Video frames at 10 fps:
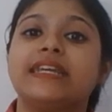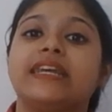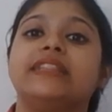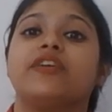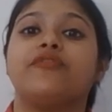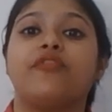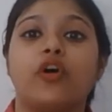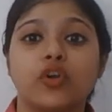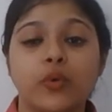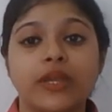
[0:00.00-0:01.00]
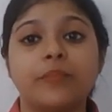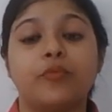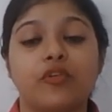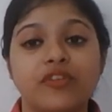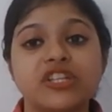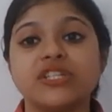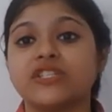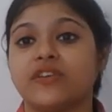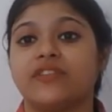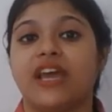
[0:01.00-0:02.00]
in the foregoing
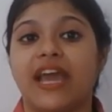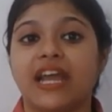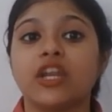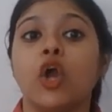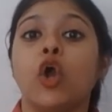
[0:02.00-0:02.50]
provisions of the Act,